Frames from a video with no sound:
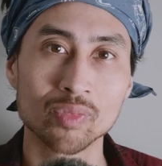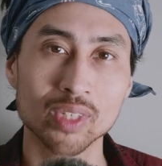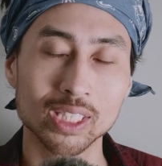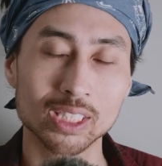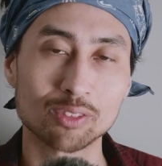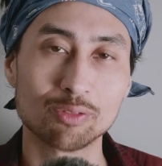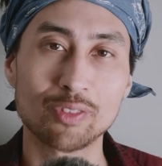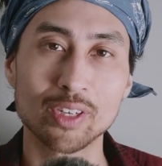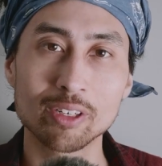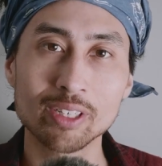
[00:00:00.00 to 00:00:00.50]

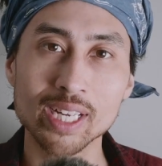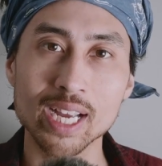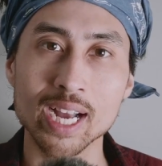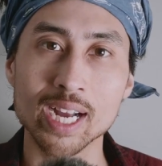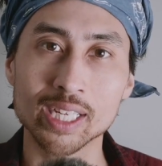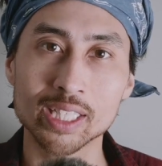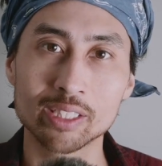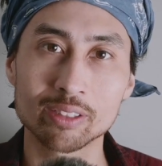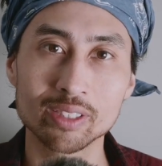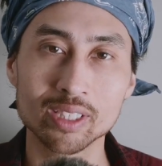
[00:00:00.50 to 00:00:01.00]
It's very
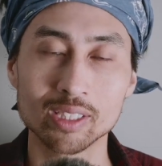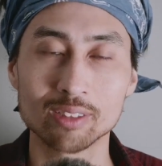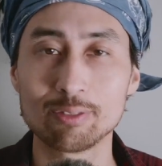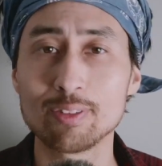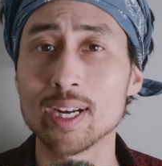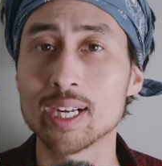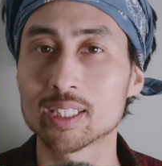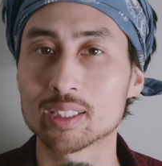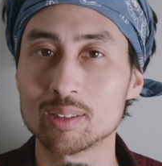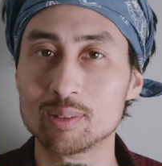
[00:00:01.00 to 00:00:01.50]
accurate, in
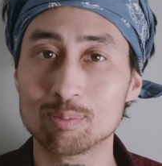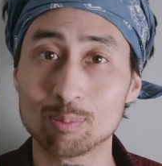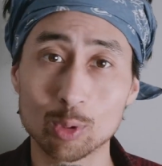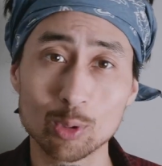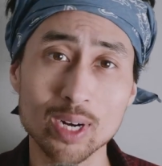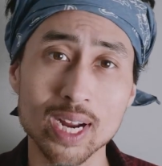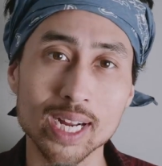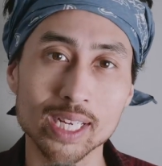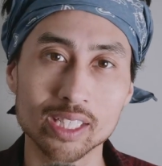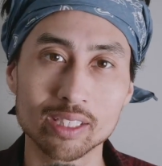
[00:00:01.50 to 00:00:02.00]
fact,
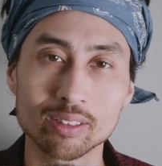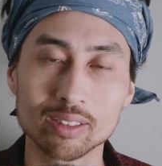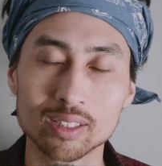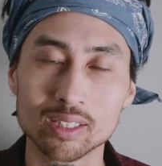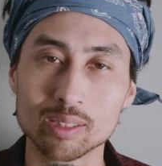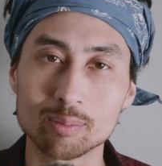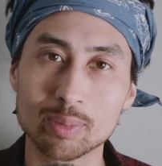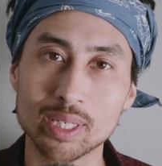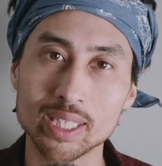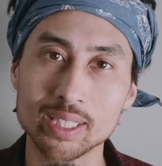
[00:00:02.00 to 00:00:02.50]
more accurate
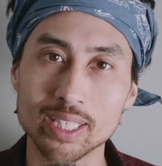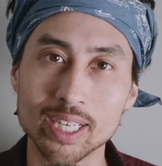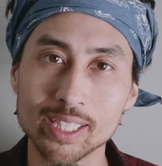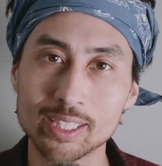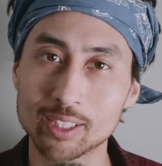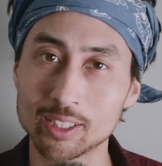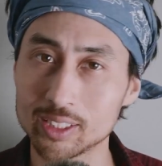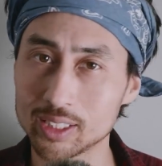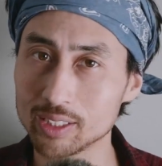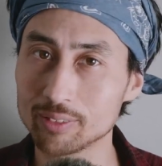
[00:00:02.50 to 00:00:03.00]
than my
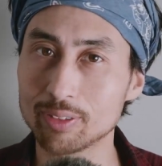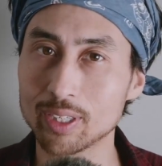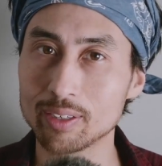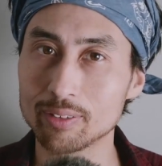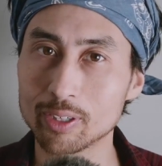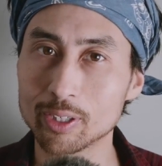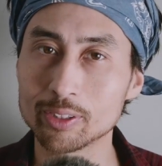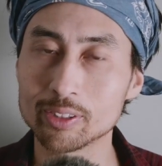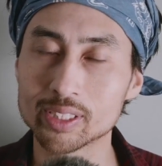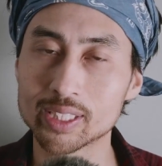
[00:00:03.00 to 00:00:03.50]
Nikon
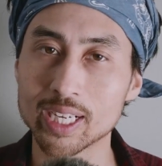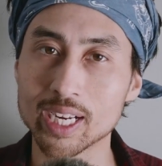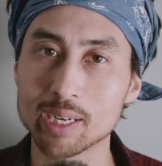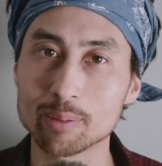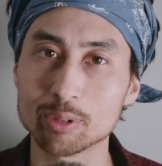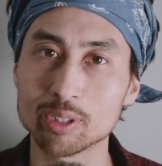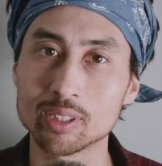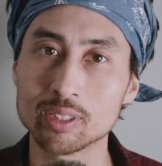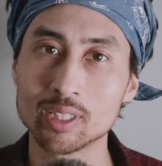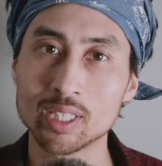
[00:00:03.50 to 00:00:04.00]
D500
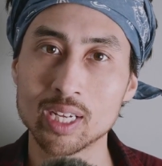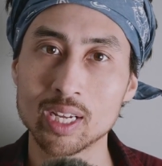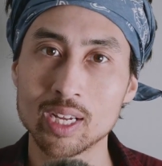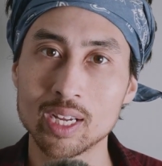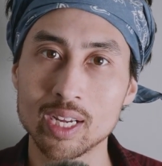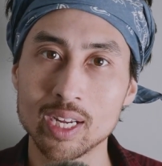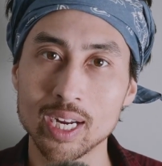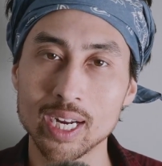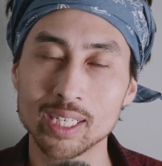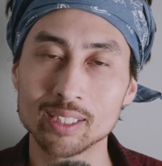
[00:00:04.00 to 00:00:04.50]
camera.
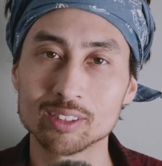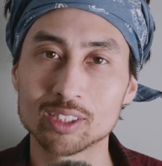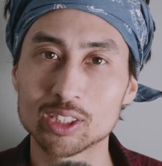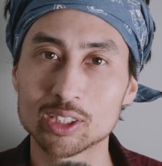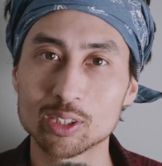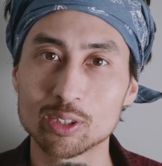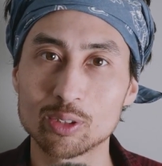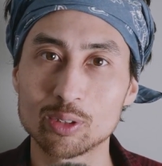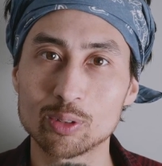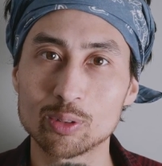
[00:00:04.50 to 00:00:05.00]
And
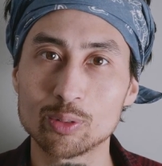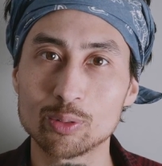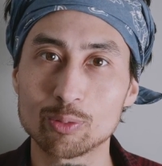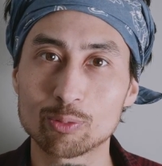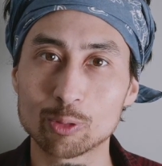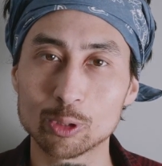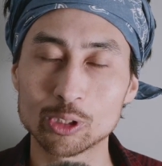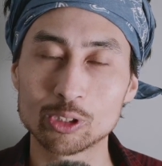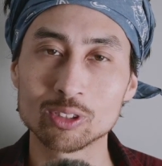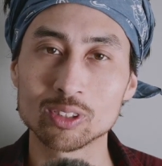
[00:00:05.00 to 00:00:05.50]
so
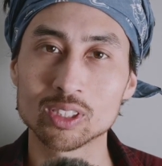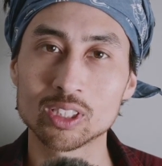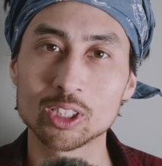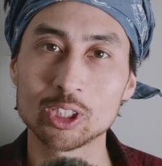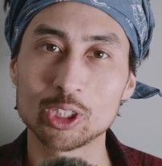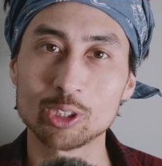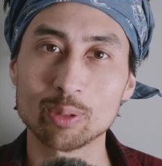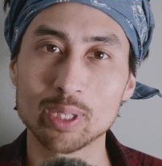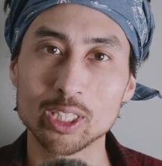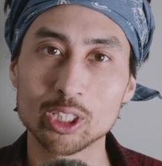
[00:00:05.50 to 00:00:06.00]
for certain
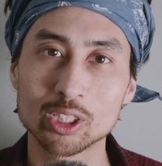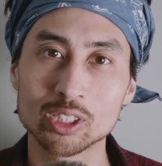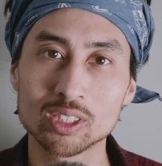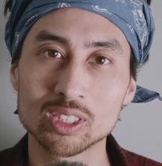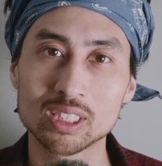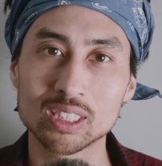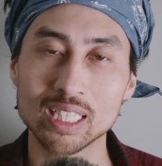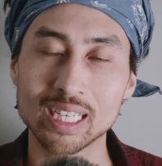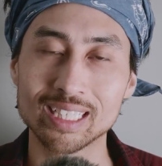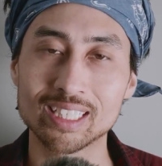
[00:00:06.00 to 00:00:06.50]

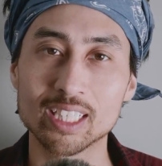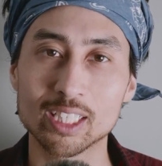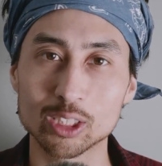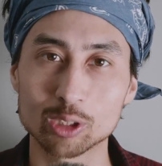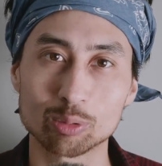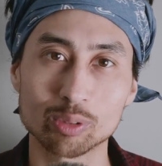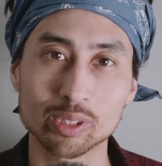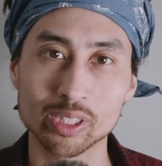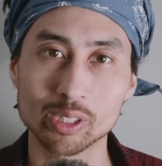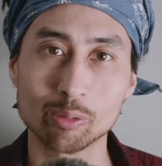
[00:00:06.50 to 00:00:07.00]
situations, it
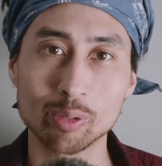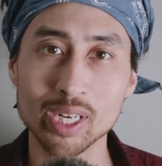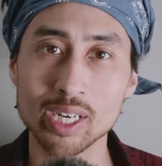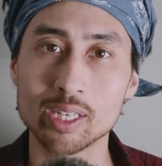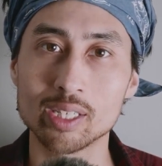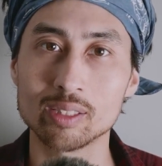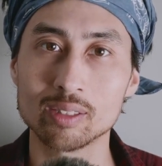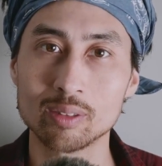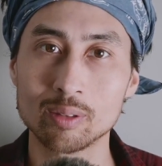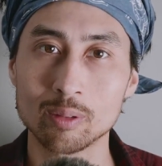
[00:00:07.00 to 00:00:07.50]
does really
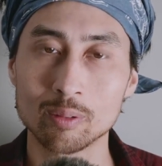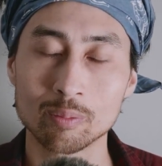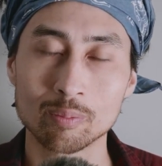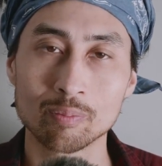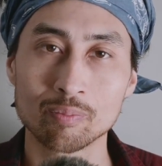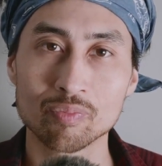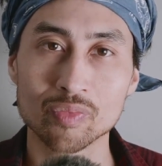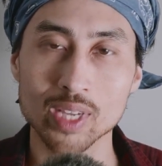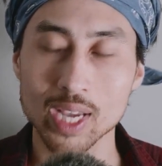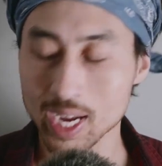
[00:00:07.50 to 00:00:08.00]
well.
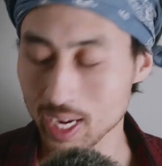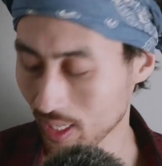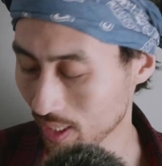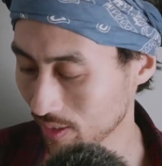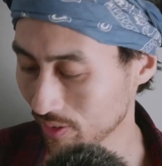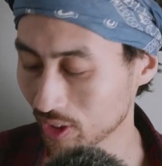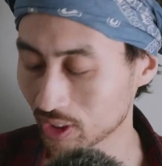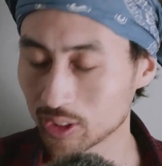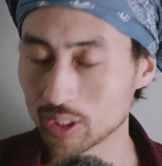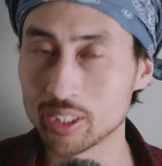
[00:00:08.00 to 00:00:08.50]

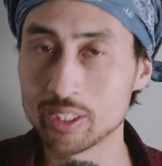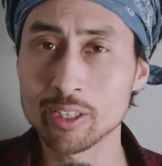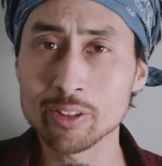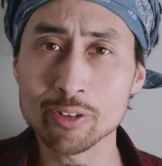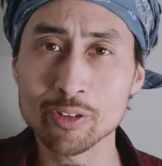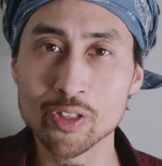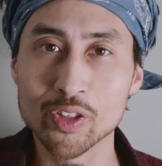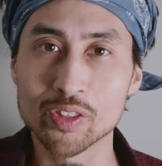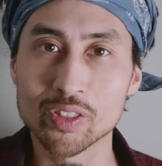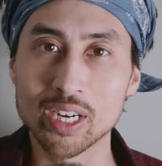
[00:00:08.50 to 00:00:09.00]
And there's
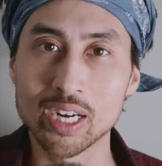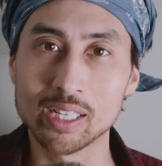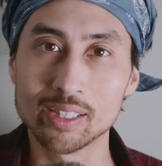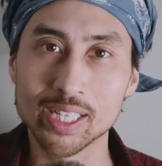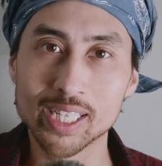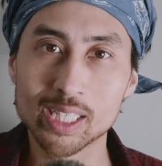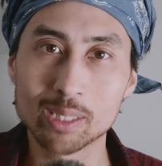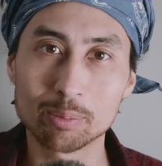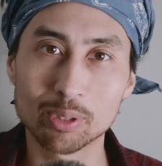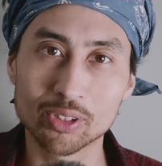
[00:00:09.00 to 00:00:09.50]
another thing that I
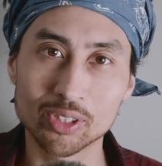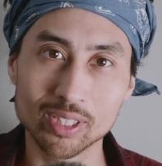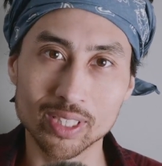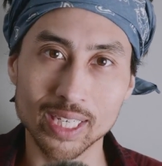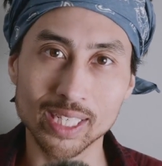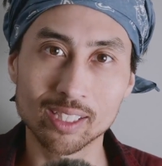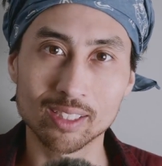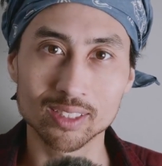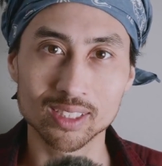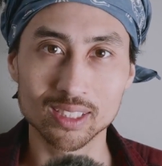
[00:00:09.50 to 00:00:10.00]
like about the
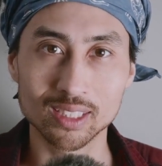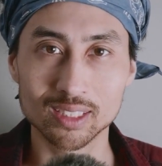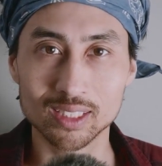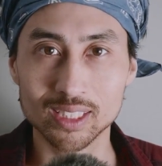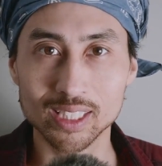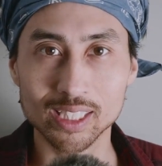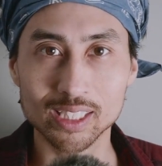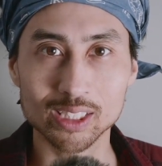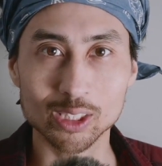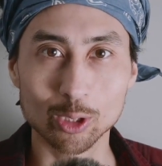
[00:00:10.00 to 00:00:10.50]
Nikon
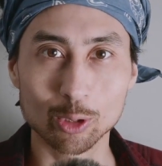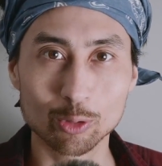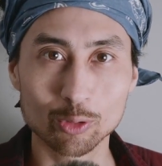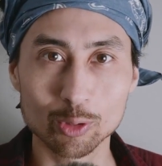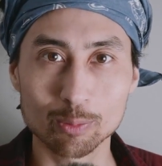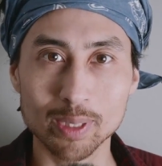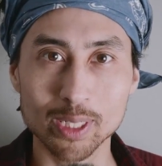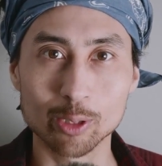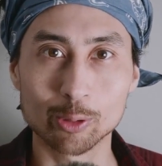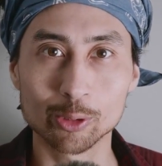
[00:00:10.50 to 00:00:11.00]
Z6
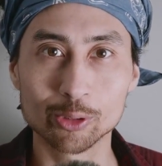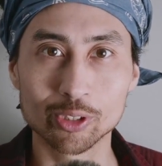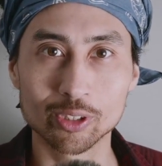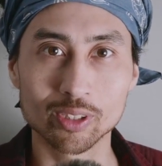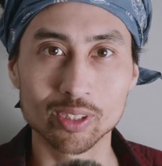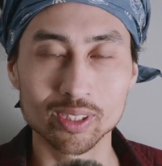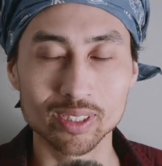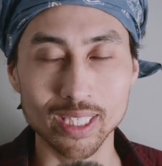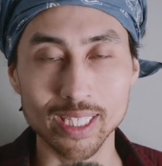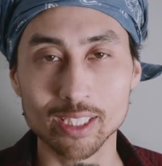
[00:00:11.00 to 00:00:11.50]
over my
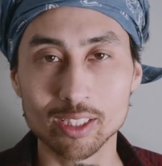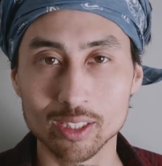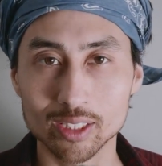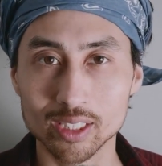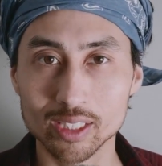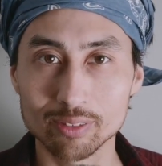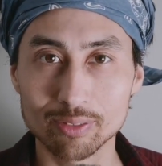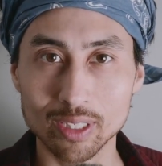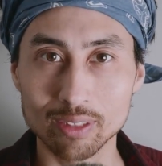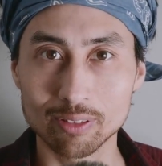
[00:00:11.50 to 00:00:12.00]
older Nikon
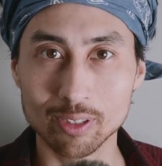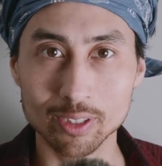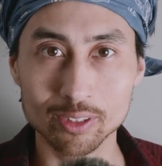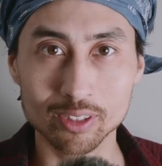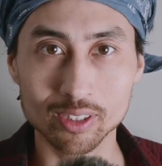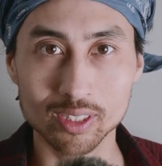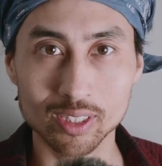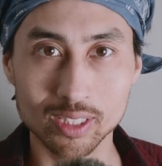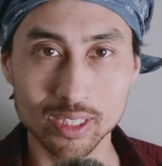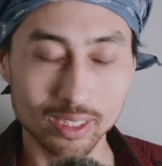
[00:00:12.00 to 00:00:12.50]

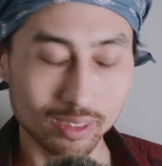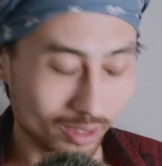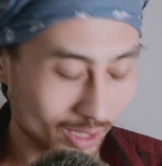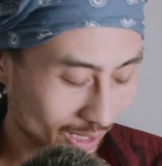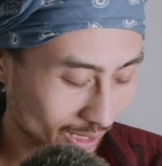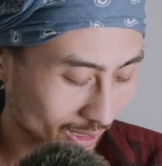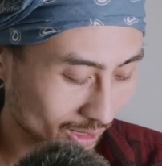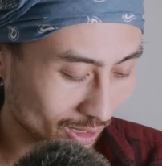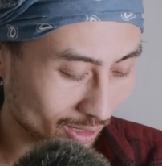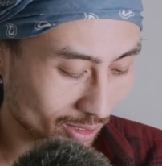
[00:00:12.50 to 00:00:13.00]
D500
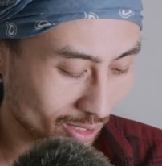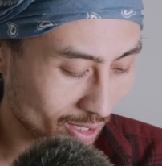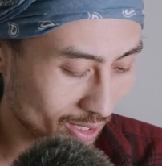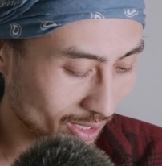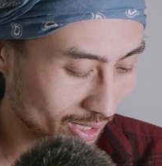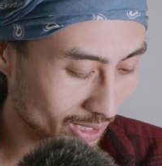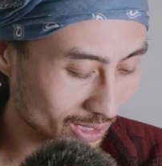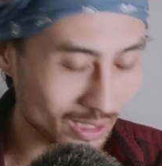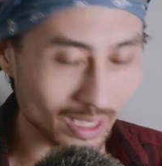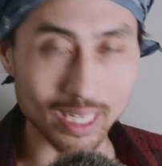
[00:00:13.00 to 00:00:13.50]

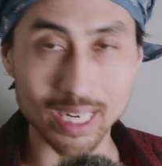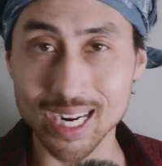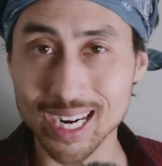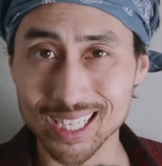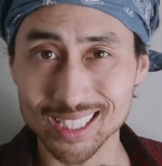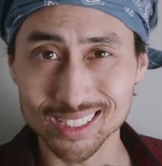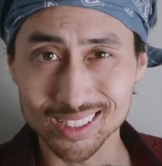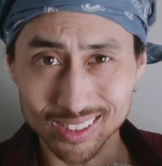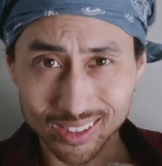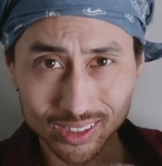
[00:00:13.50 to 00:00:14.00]
DSLR is that it
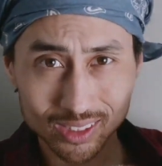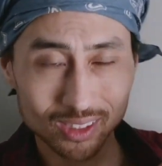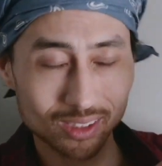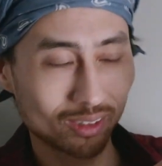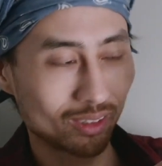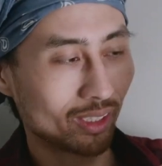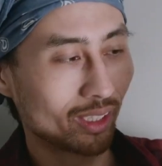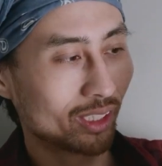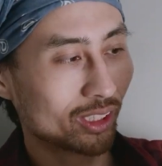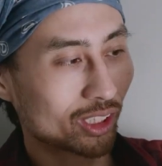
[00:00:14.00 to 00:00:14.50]
has this
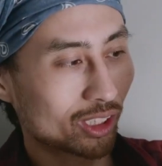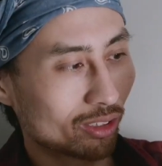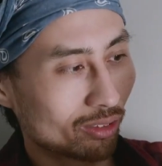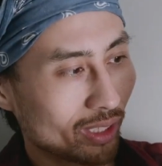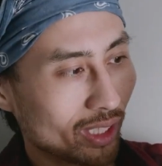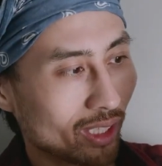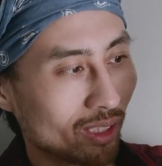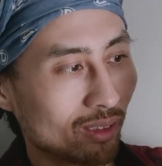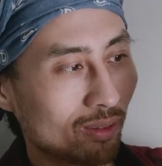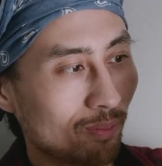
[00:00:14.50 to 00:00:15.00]

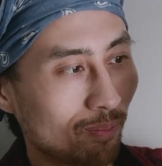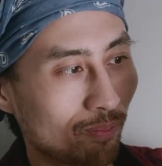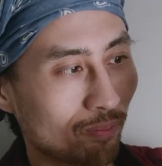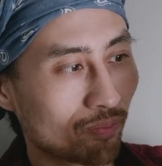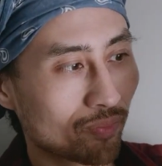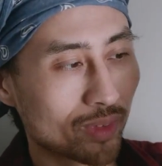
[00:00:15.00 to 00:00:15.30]
screen